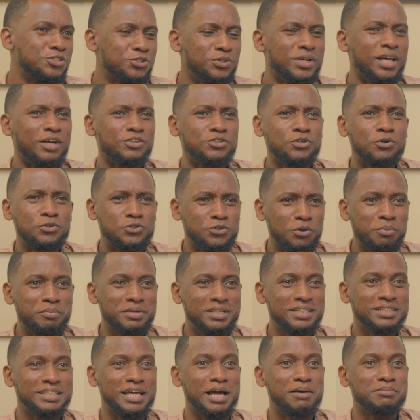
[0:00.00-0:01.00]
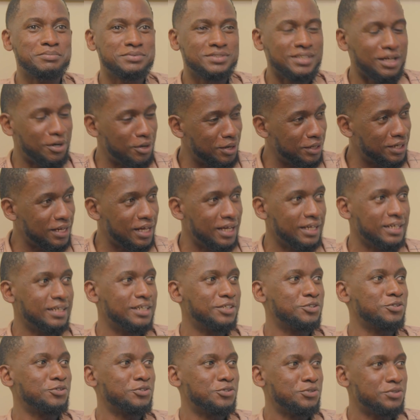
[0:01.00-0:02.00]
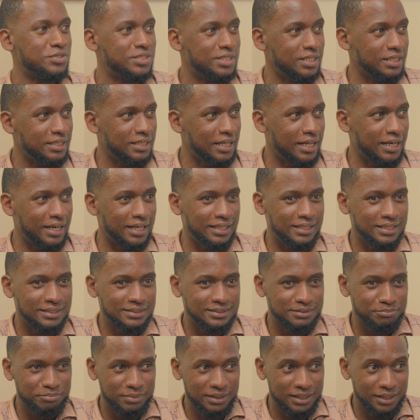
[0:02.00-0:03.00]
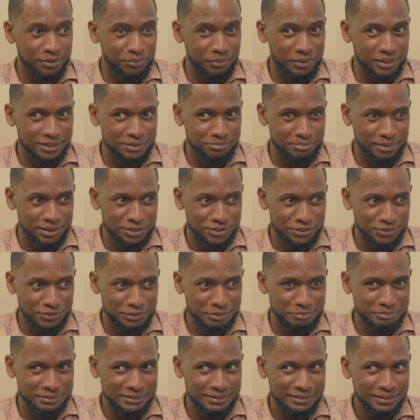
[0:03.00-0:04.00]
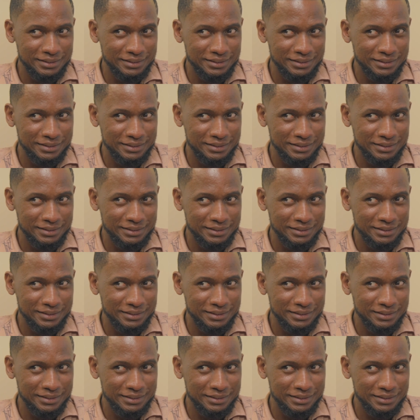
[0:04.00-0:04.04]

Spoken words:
So many times I get onto set and I just be like, where's my script?